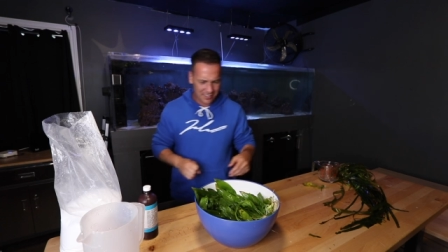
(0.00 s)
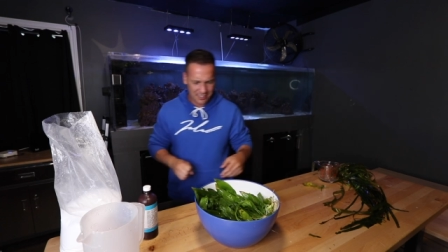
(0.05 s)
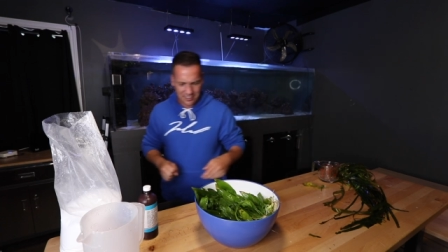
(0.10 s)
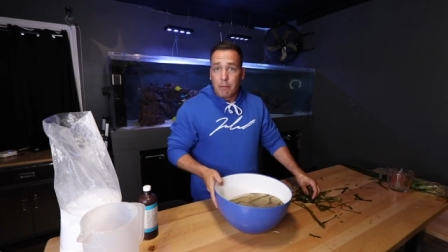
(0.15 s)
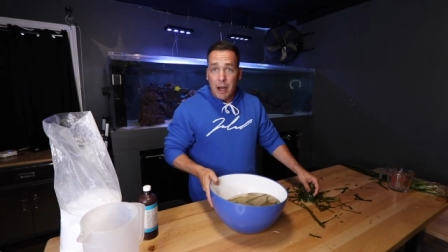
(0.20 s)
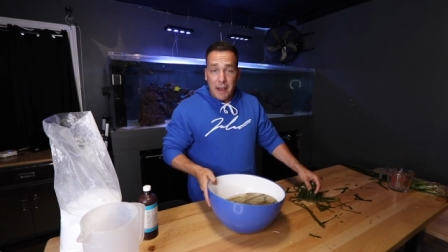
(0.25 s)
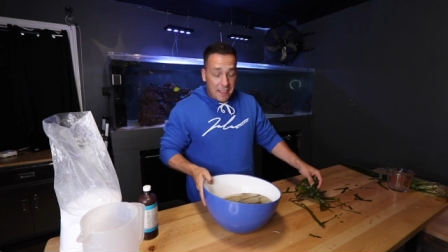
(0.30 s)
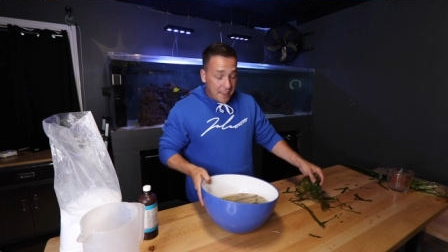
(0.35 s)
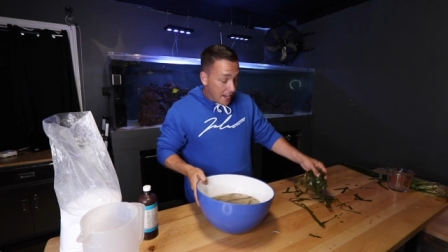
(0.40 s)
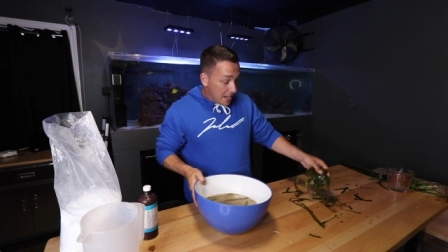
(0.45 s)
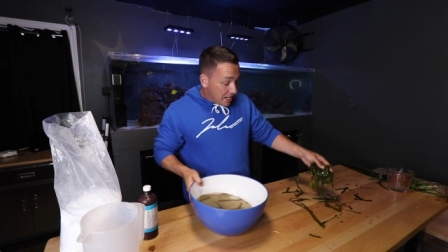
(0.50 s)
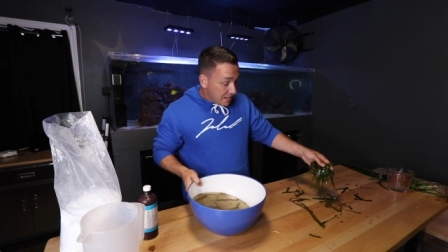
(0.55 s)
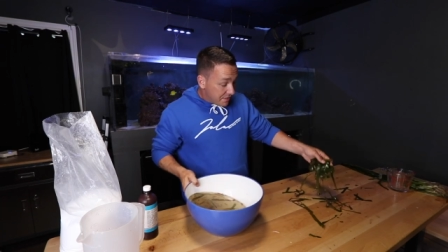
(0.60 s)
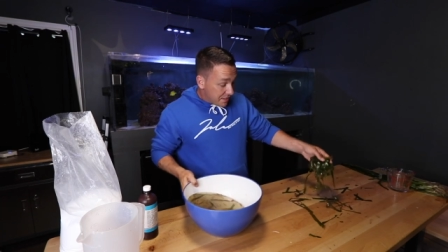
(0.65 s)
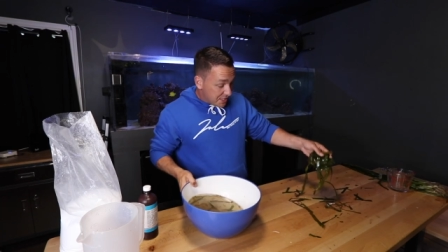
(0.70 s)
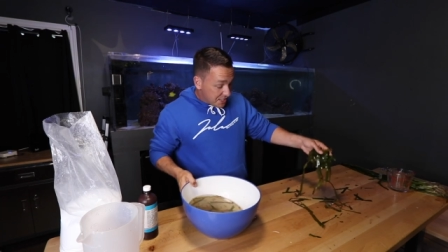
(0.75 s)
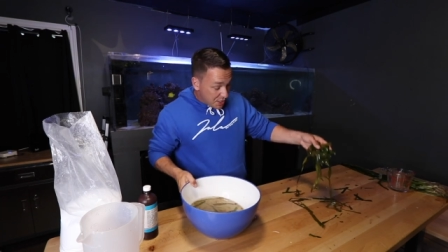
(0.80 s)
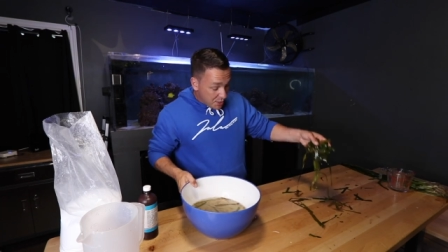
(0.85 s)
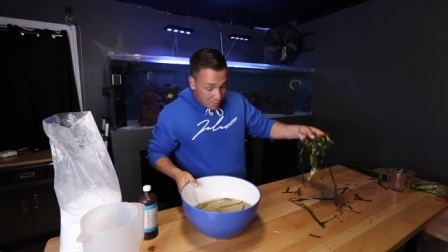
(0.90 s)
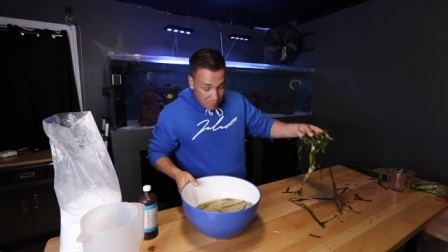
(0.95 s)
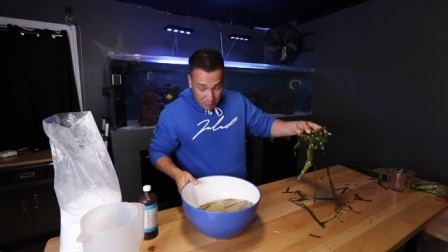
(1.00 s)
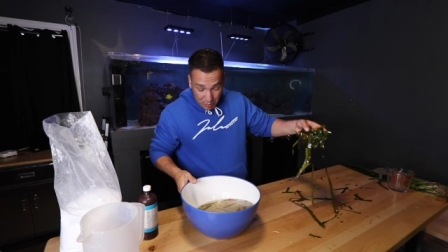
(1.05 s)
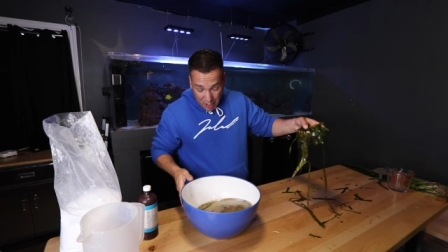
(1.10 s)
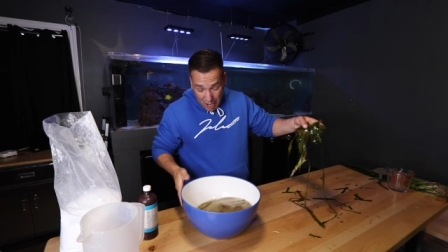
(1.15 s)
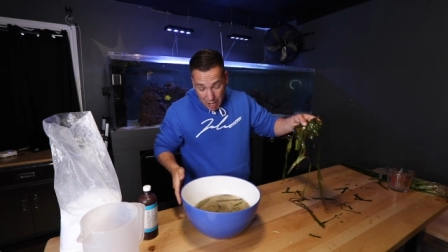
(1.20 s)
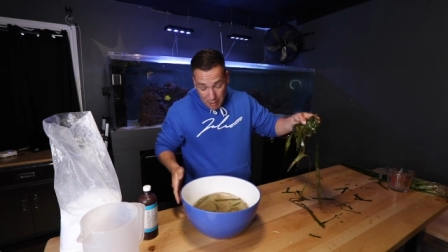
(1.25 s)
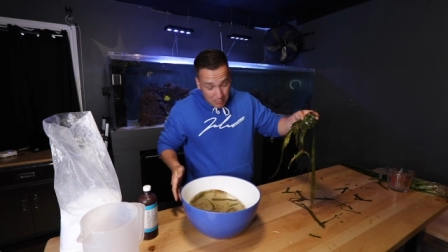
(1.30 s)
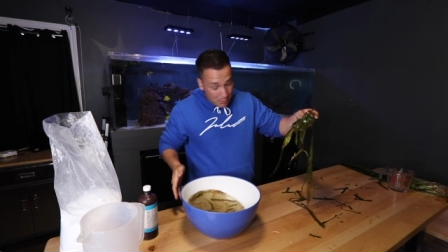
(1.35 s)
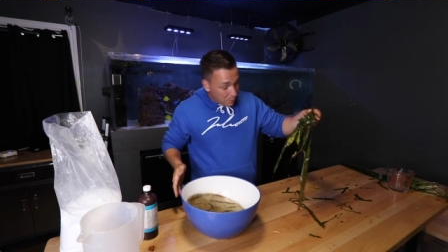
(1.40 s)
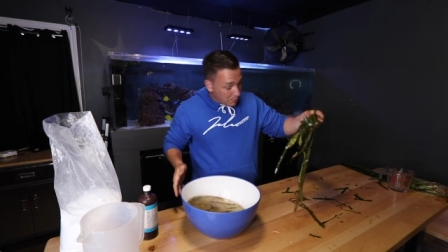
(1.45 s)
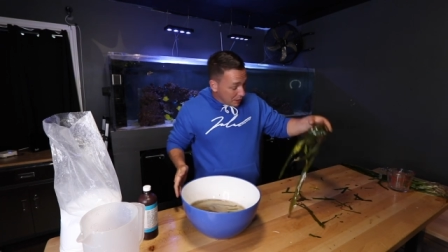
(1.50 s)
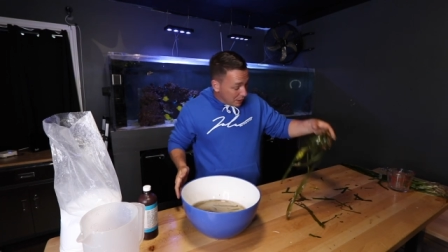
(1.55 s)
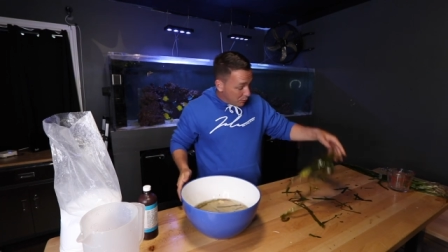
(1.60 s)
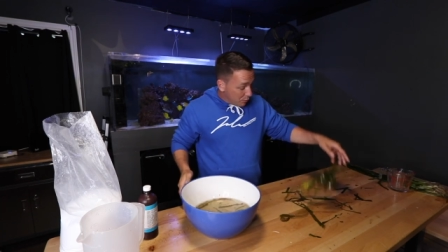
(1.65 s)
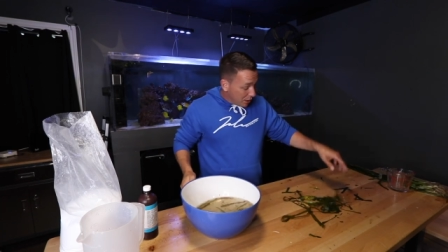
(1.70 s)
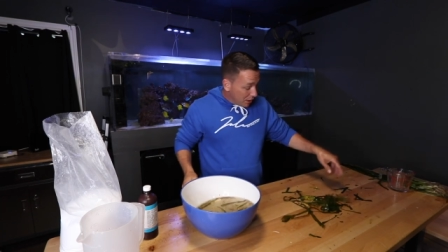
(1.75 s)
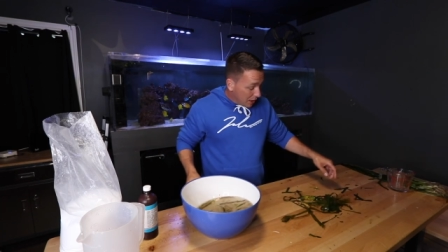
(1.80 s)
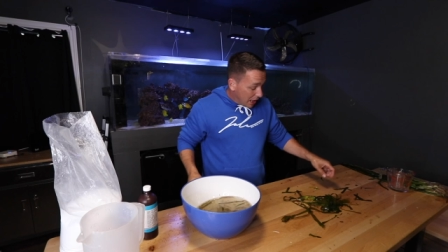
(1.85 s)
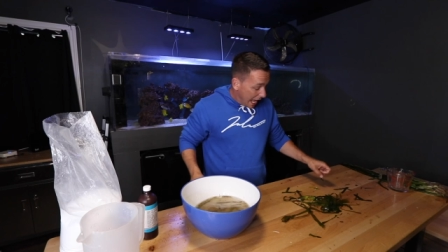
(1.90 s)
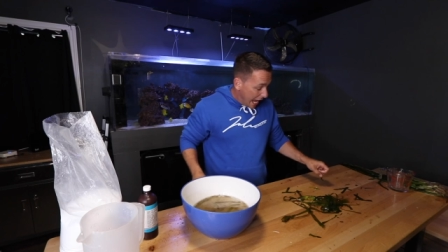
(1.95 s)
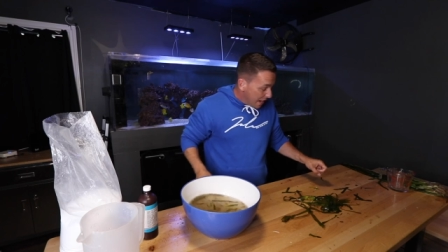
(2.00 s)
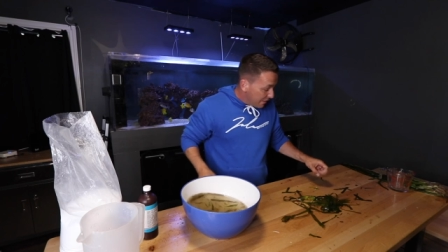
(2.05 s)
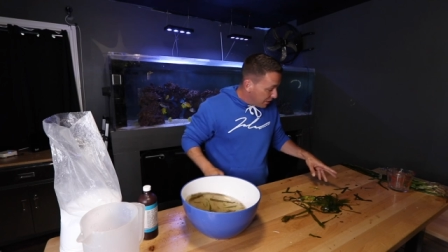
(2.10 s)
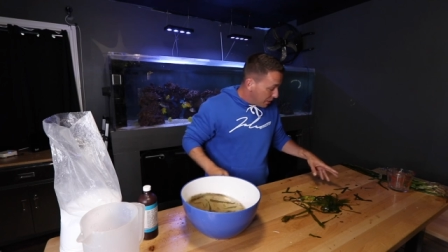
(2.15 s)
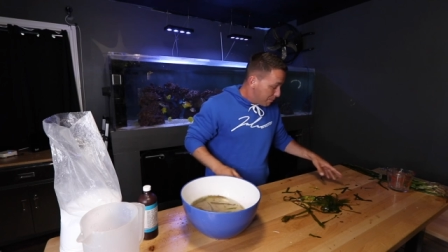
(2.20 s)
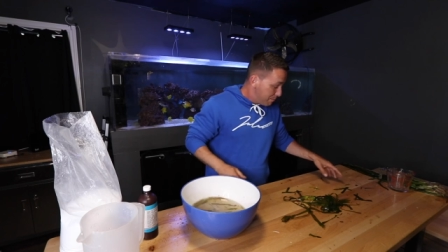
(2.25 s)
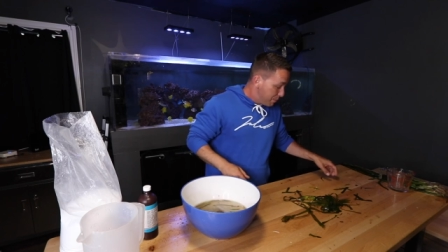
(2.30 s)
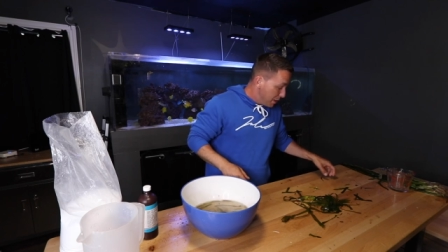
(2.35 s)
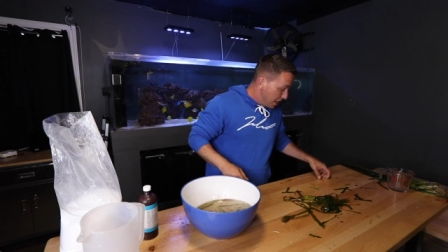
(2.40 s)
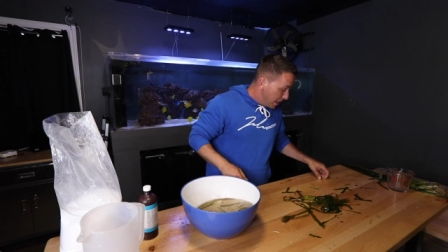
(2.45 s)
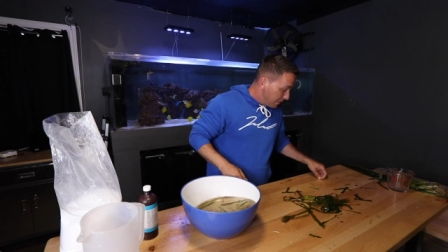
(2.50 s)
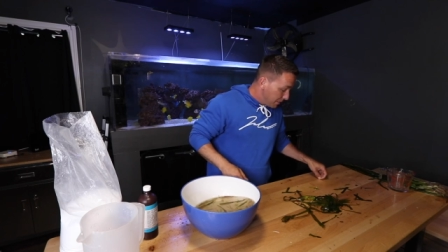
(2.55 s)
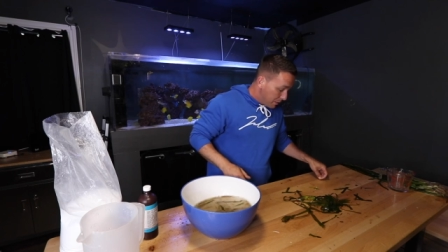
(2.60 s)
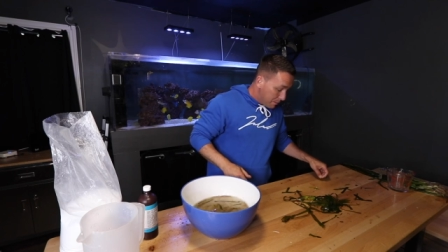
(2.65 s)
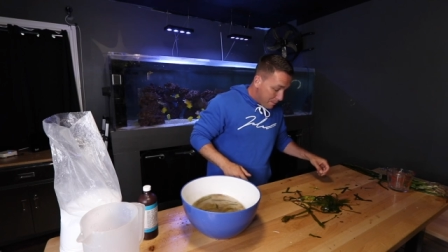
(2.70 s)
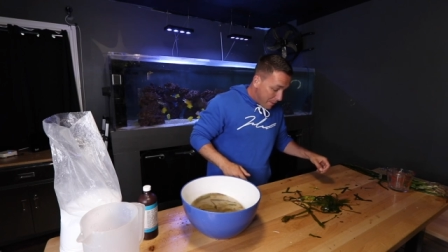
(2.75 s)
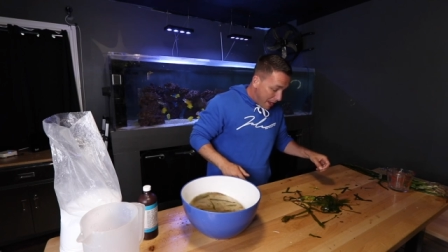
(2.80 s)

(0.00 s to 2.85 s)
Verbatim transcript: By the end of it, you probably will have a bit of a